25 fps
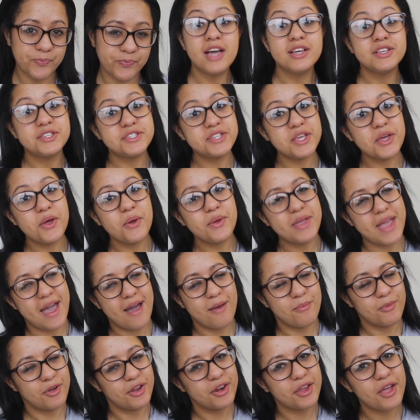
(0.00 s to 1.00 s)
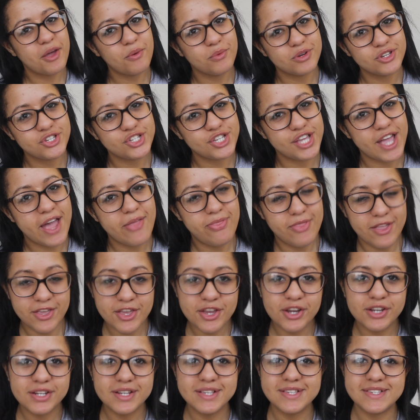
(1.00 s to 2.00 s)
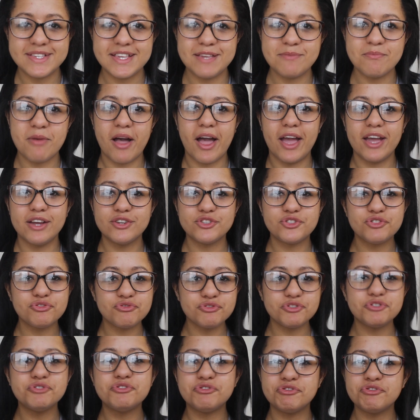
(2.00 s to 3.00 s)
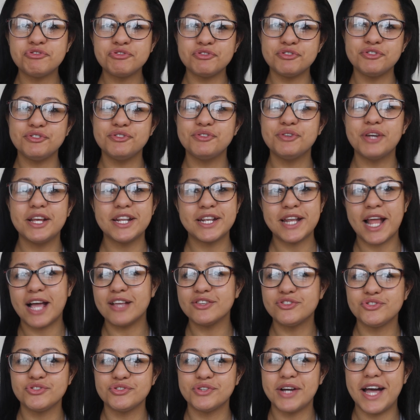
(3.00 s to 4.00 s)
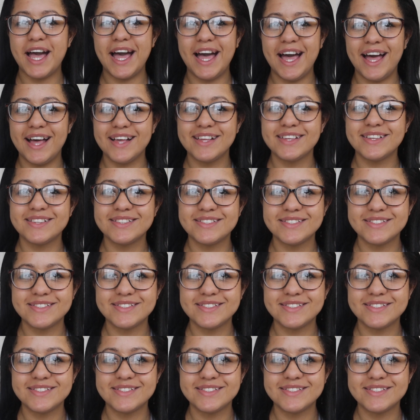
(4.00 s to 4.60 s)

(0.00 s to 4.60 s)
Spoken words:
So yeah, I'm gonna go wash it, and then you're gonna see my true natural hair.